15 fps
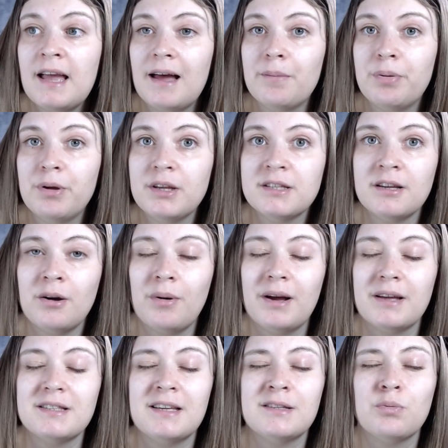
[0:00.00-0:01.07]
and
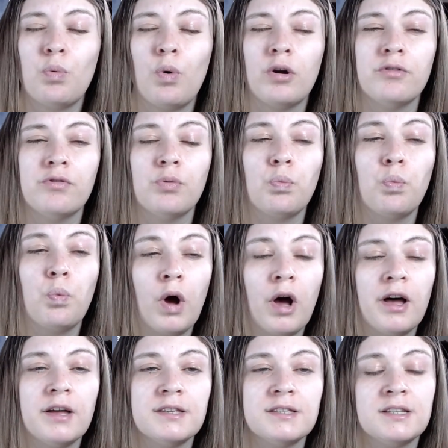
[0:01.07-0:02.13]
PCOS is one of the
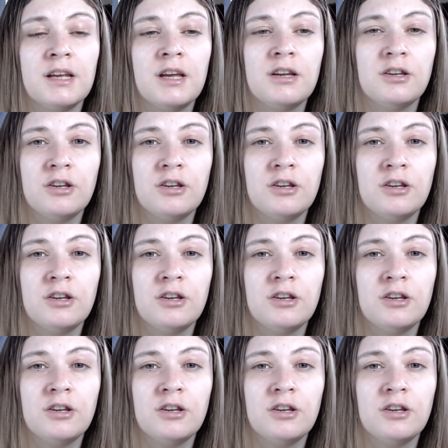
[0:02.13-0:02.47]
worst